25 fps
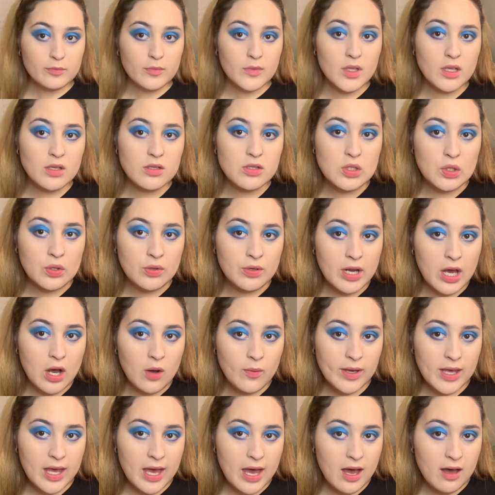So now we
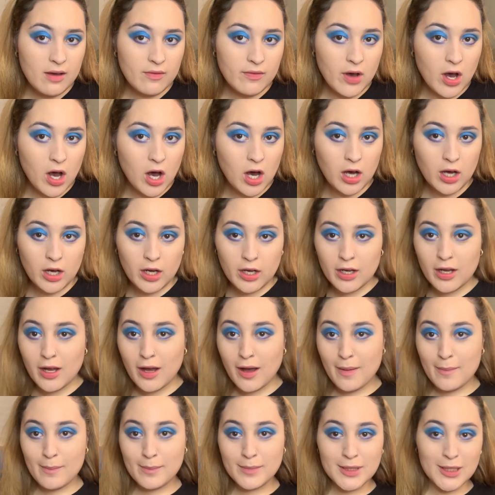have our
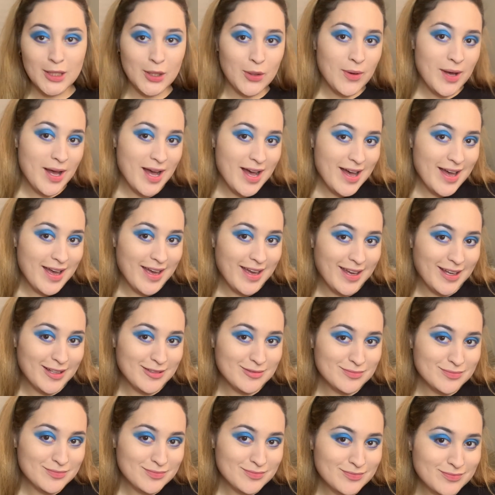blue eye.
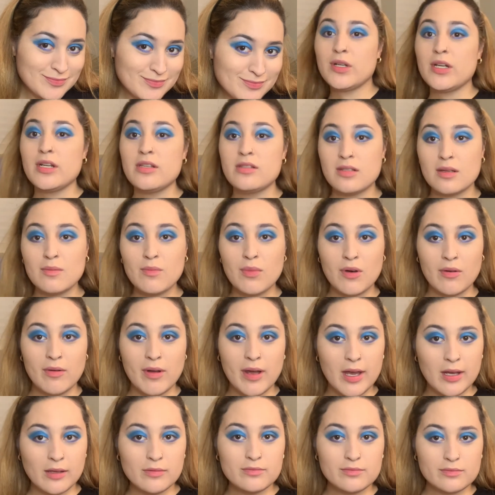It's simple, right?